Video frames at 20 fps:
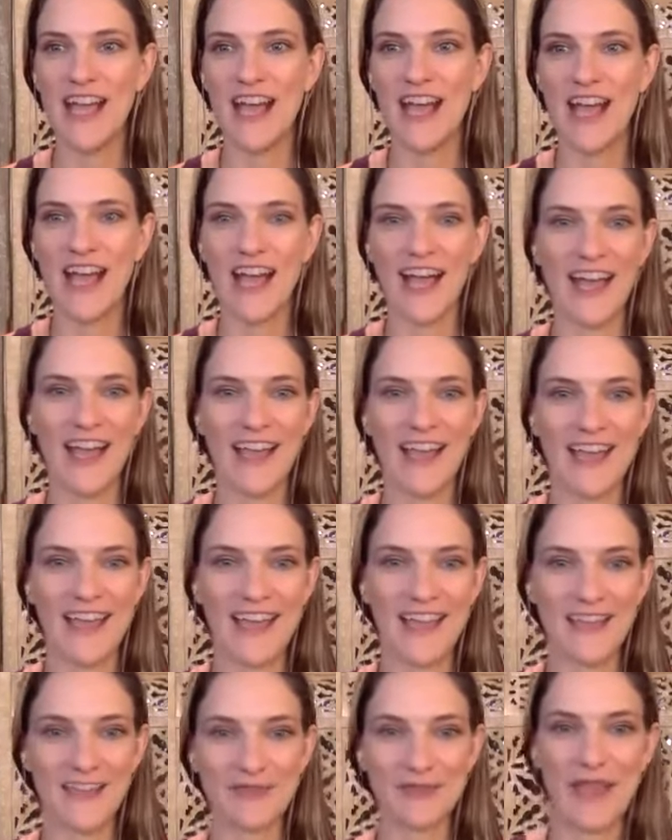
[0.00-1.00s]

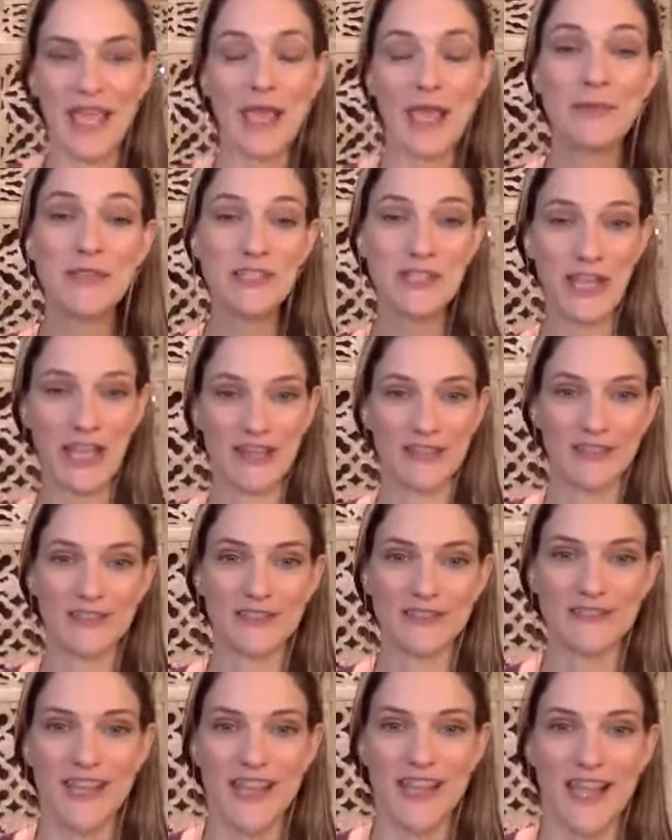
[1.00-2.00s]
I am a
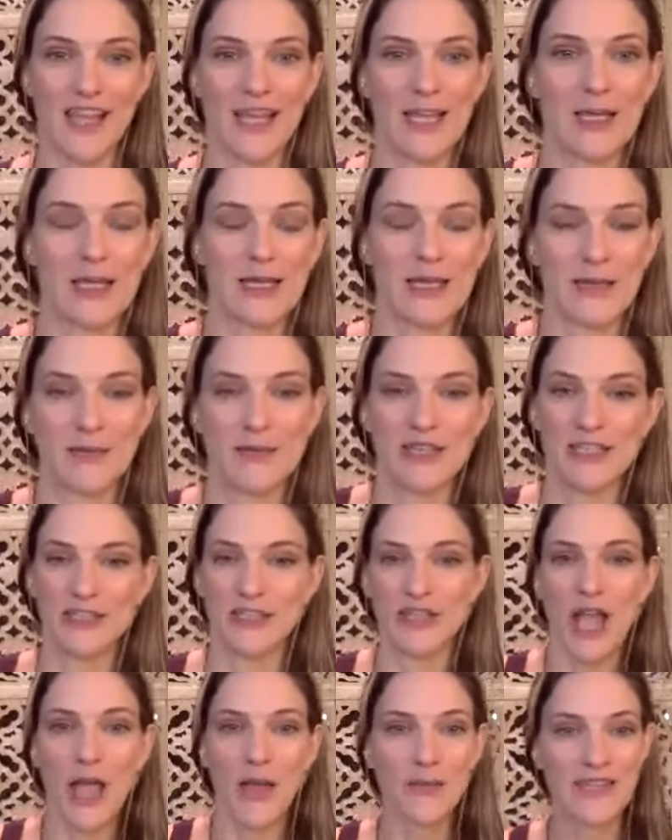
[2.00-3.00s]
channel. I'm a
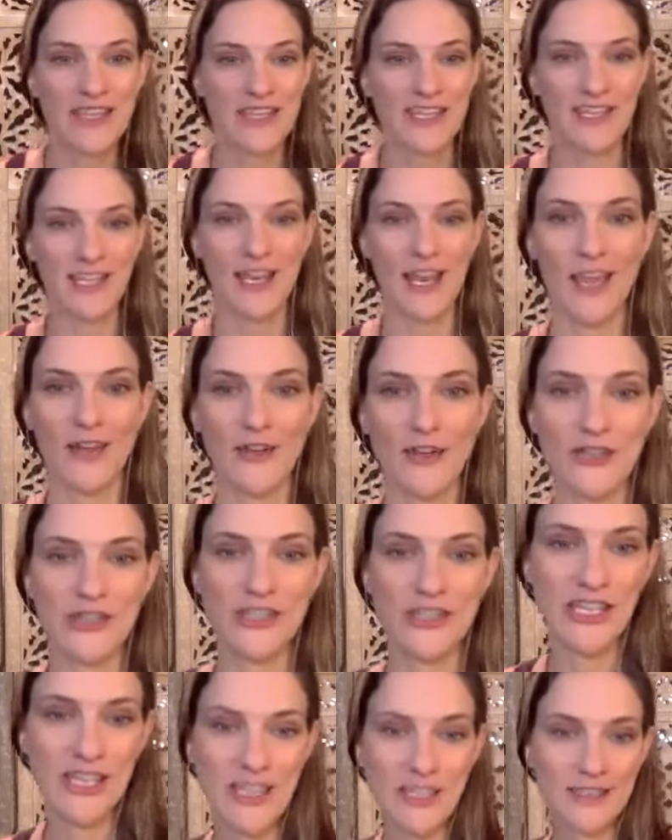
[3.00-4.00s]
shaman, an
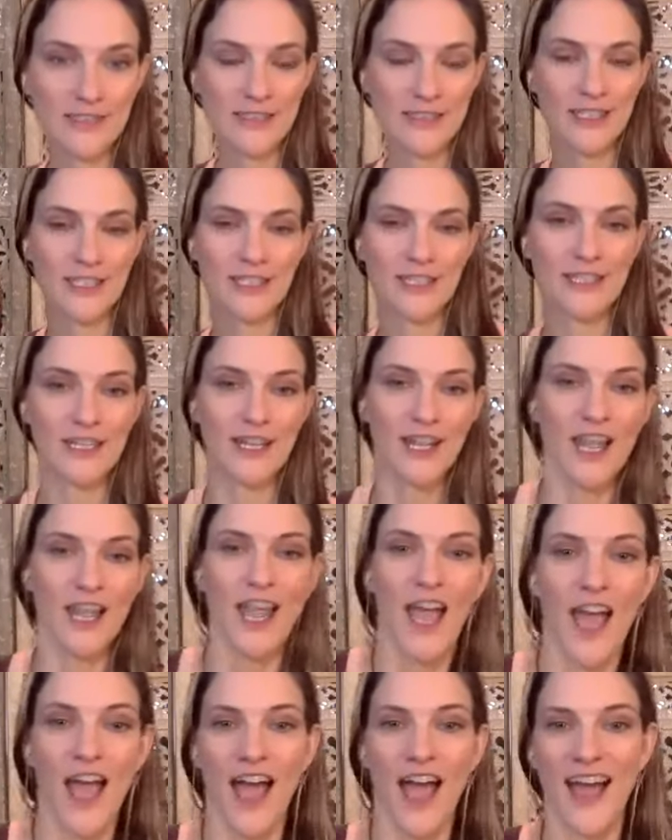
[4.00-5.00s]
energy healer.
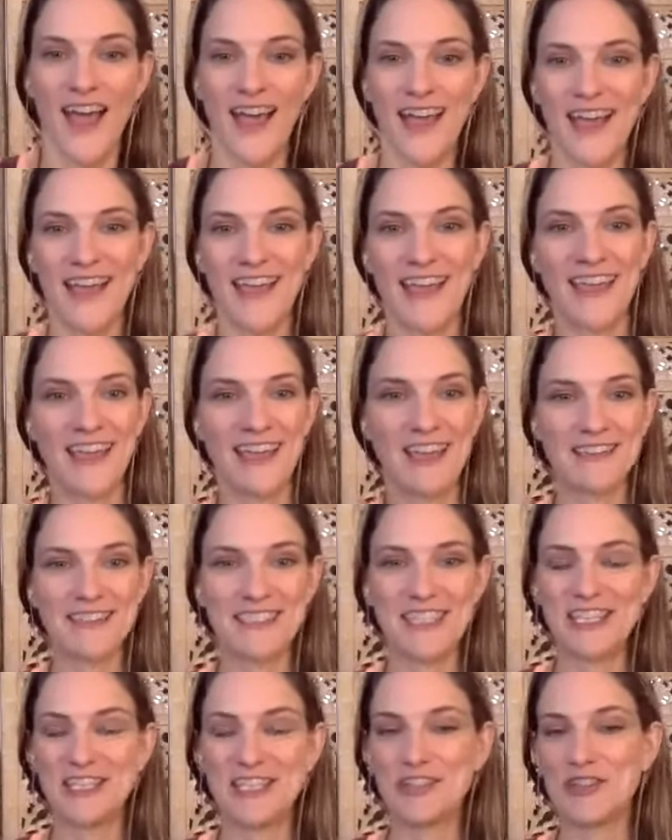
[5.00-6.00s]
I
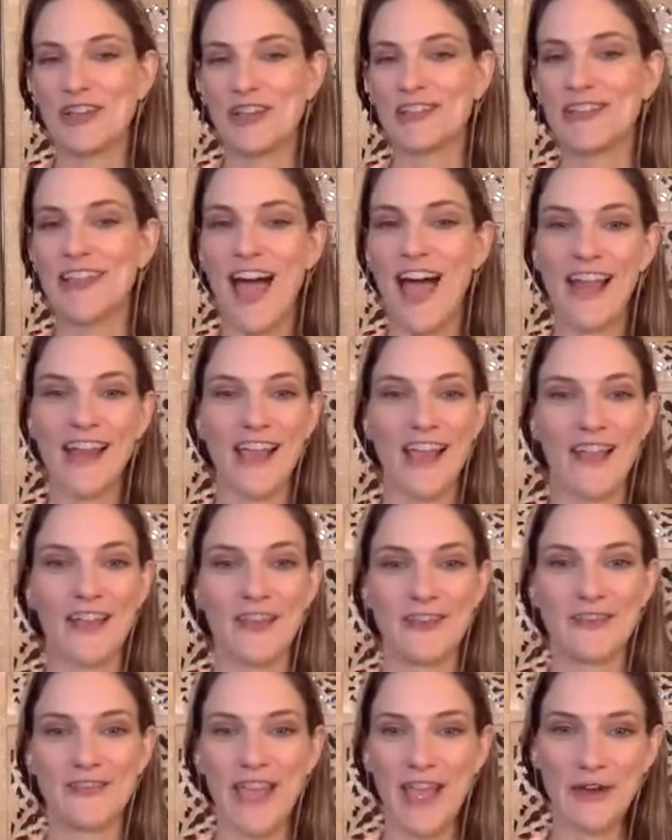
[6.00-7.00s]
teach a lot
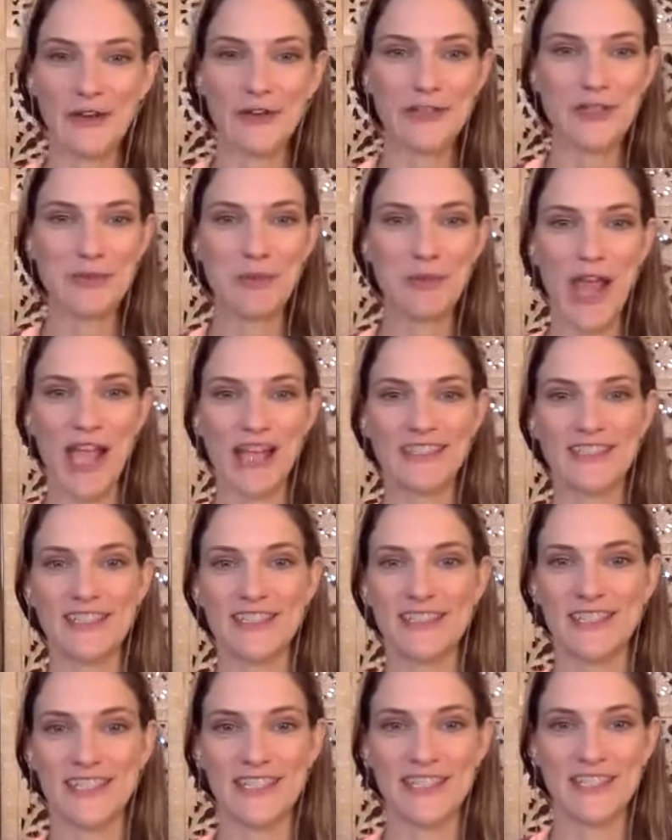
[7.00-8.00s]
of energy
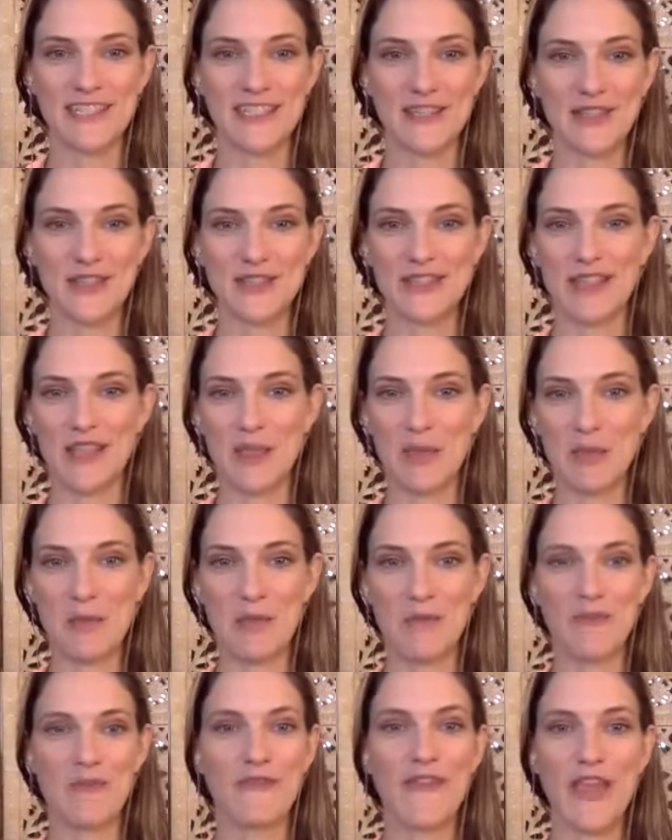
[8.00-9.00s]
practices.
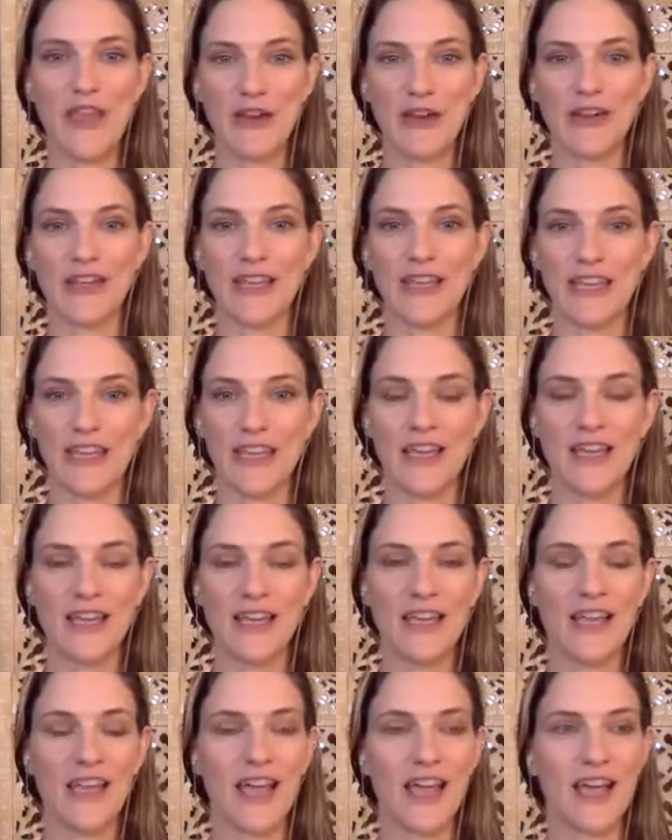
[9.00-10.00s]
I'm very
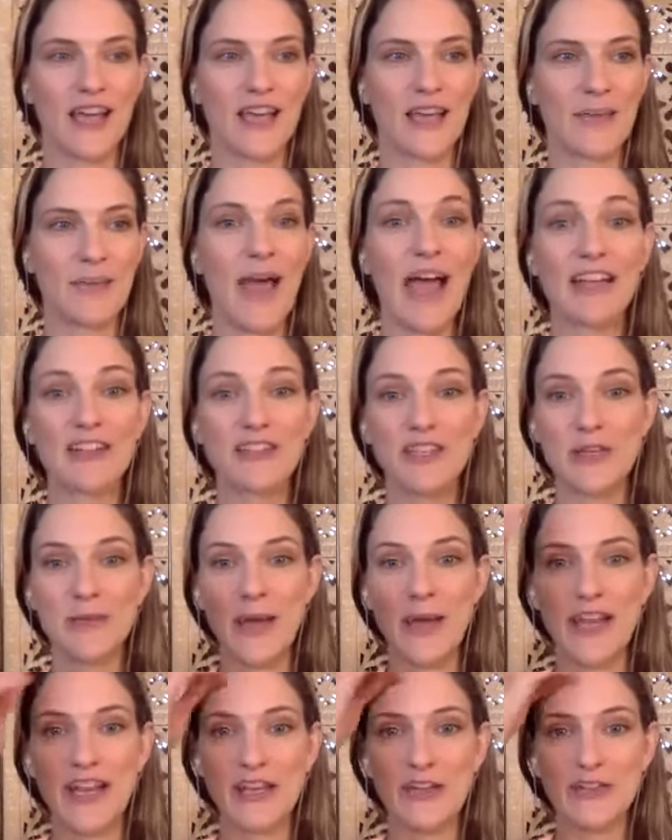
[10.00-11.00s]
passionate
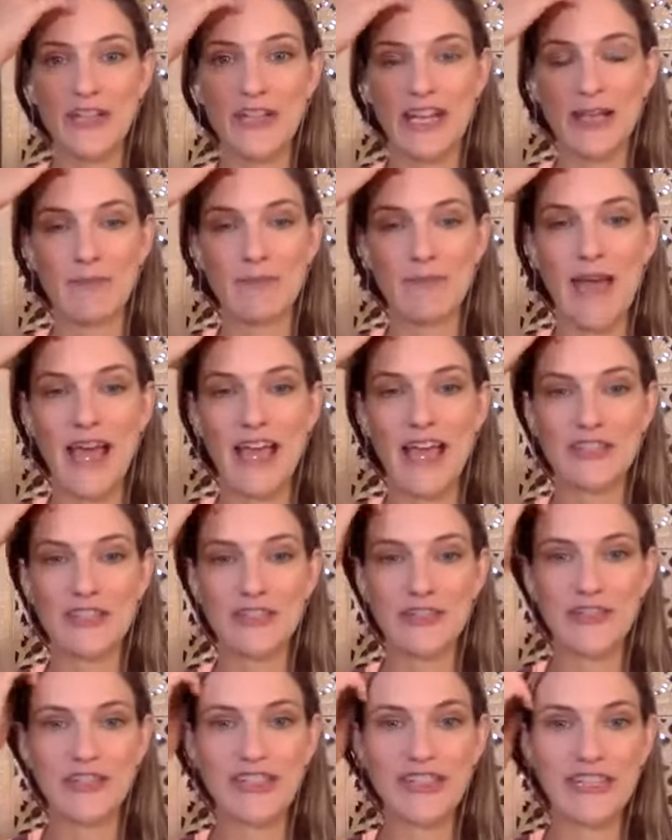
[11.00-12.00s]
about energetic
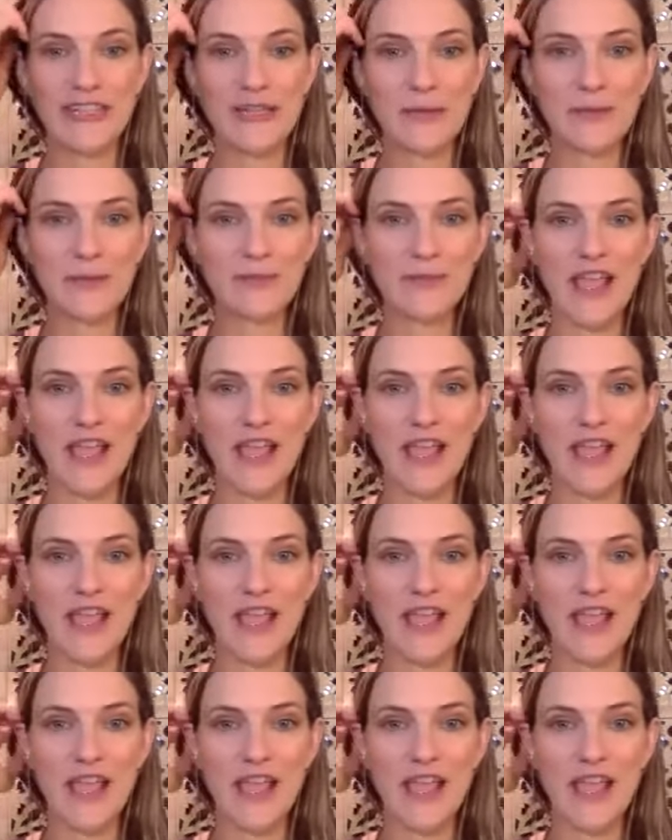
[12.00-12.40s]
mastery.